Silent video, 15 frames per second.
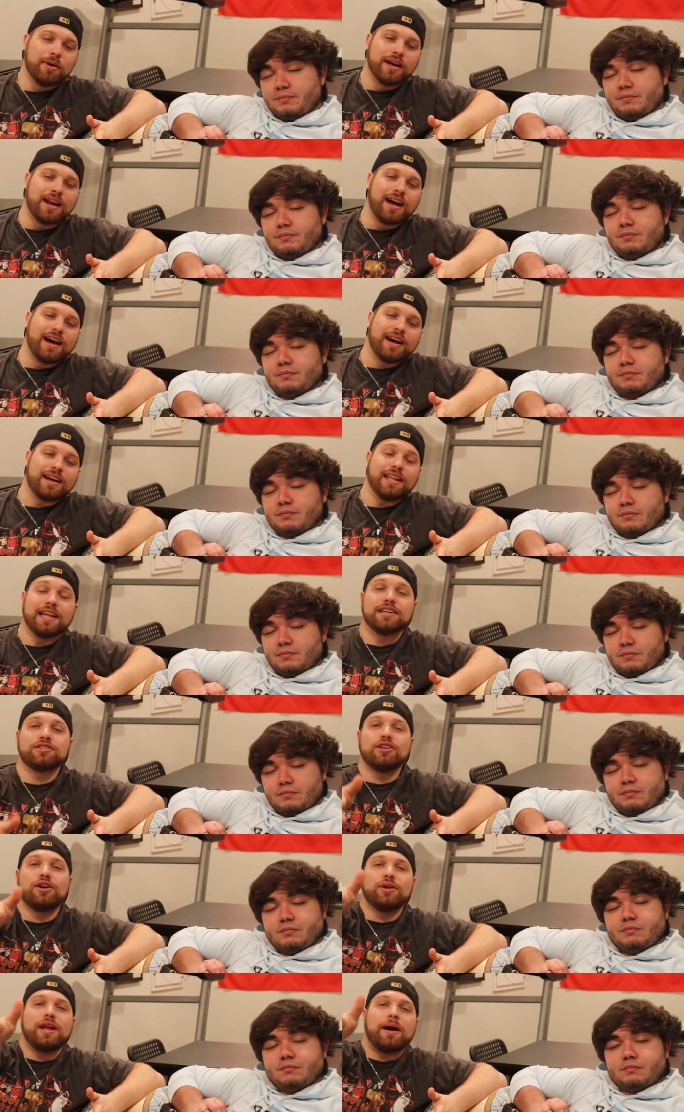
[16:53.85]
Speaker 1: But uh, let us
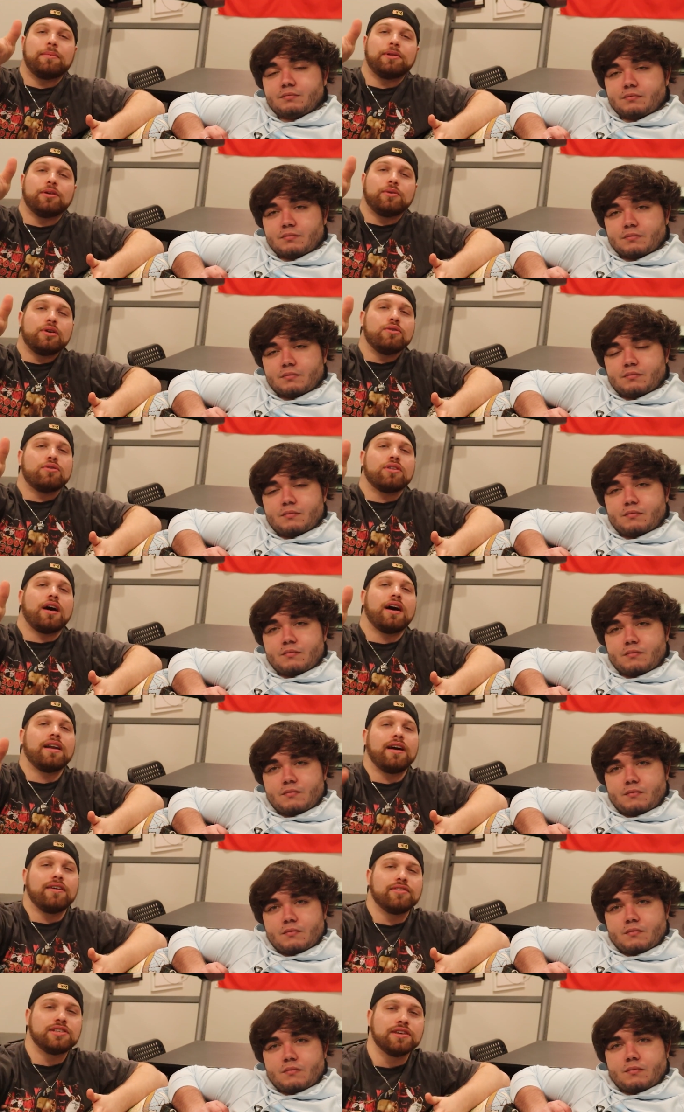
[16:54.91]
know down below what you thought,
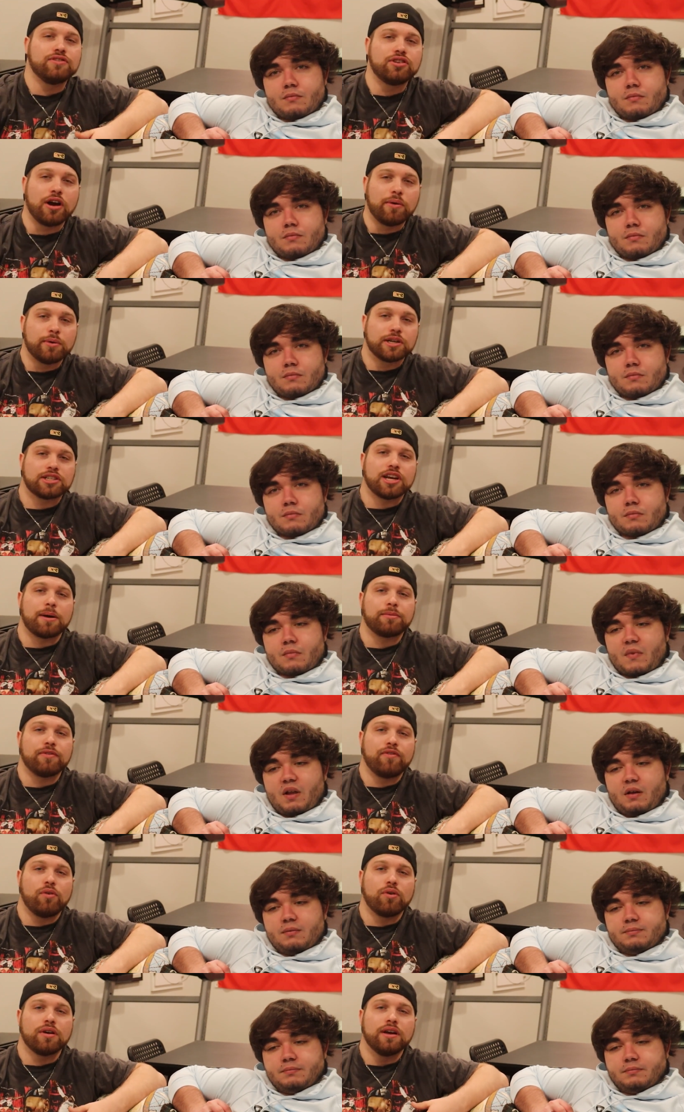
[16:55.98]
obviously, of John Wick Chapter
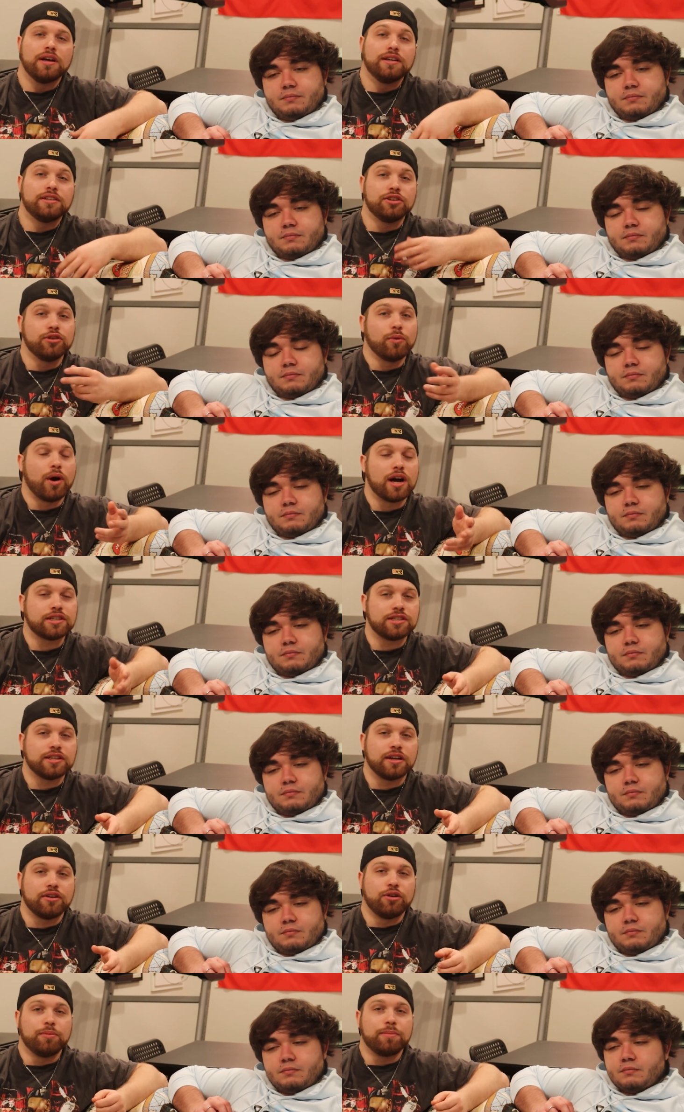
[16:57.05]
4. Did you watch it
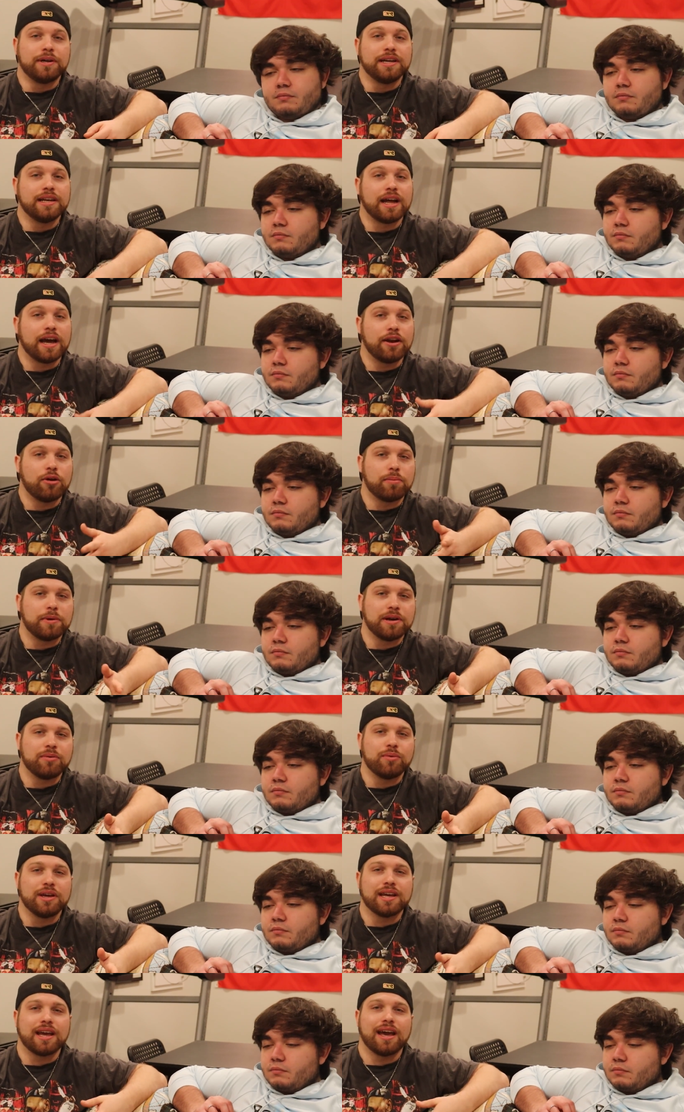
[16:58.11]
on opening night, opening
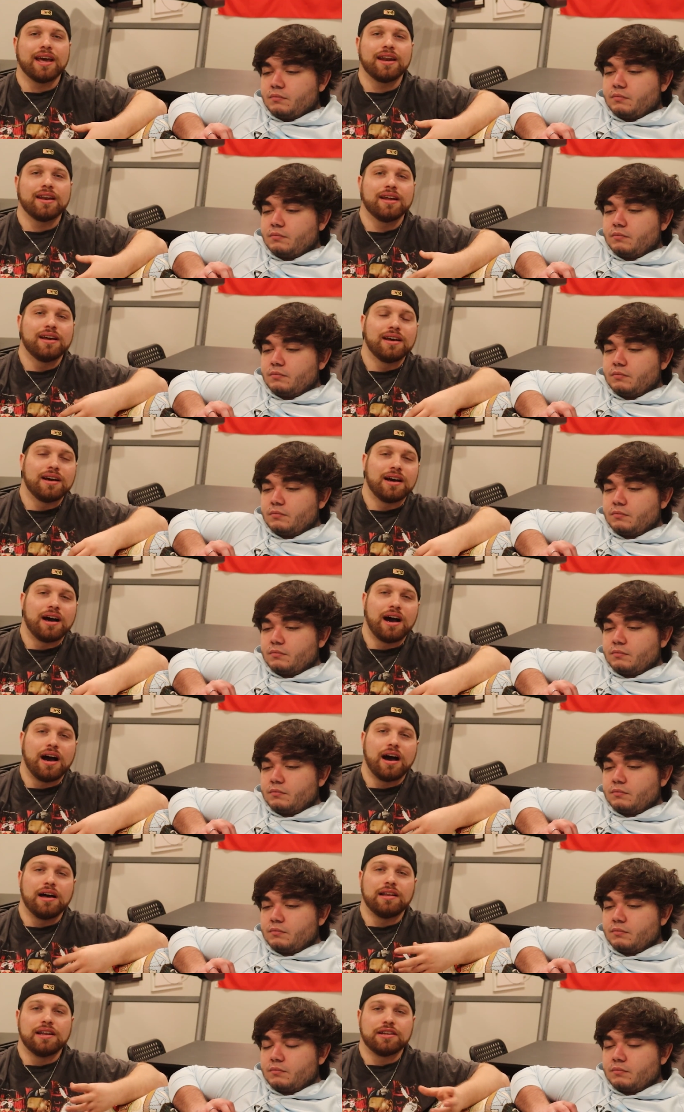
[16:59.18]
weekend?
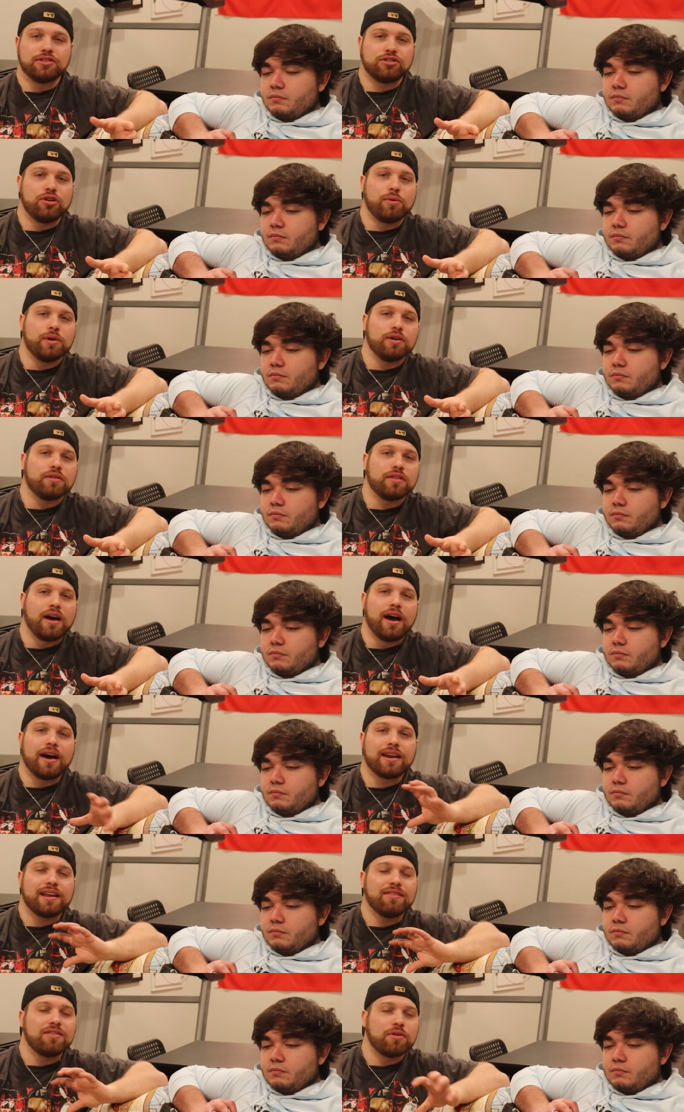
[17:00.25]
Uh, let us know what you
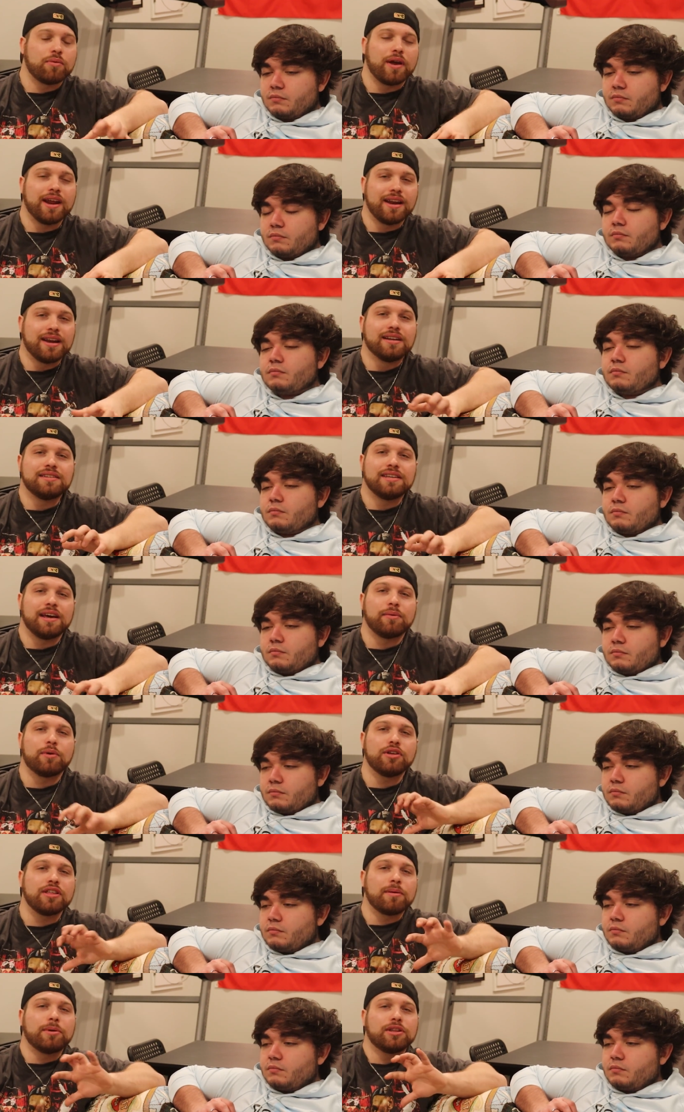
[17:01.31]
thought. Give it a rating out of 10. What
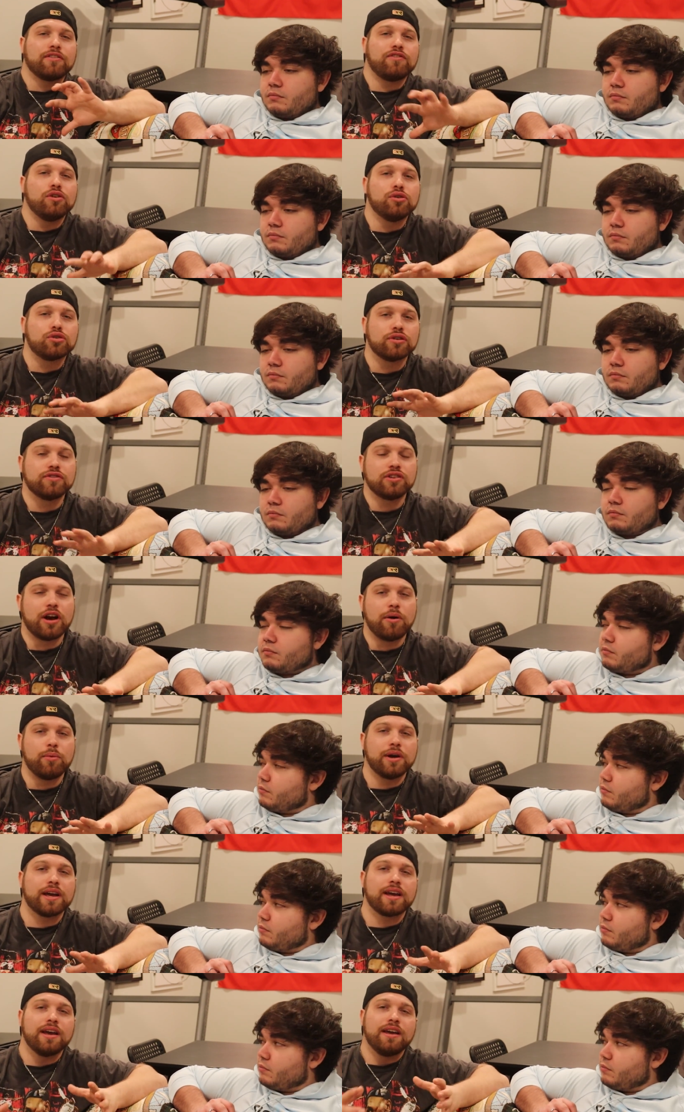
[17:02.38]
do you think about the future of John
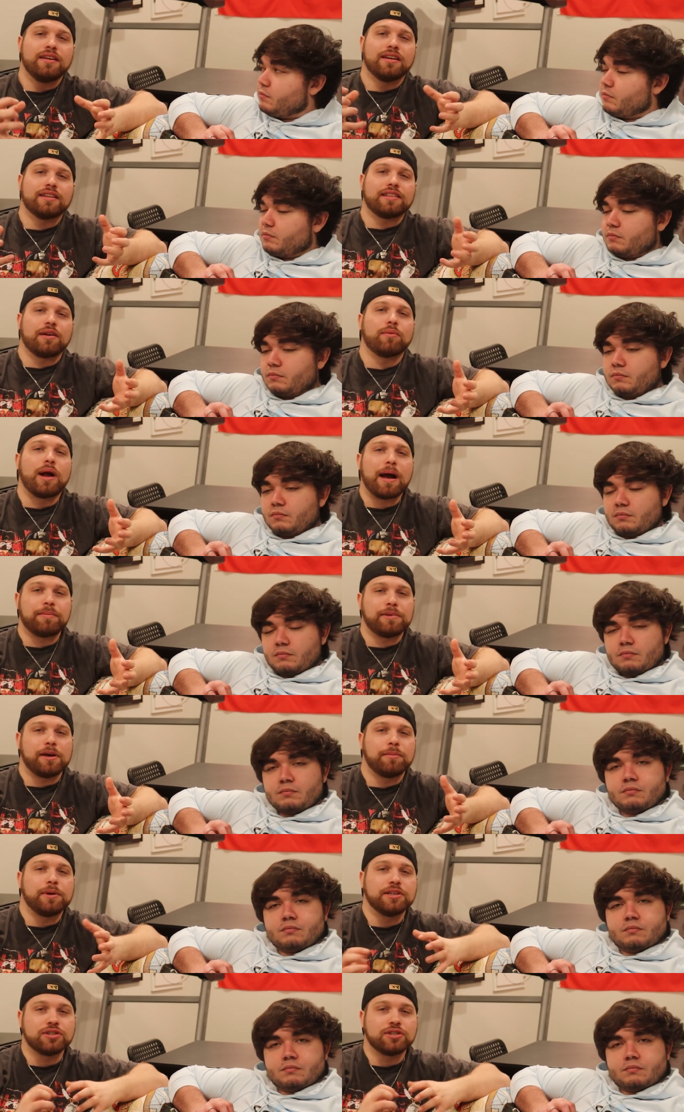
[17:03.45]
Wick? I think they wrapped up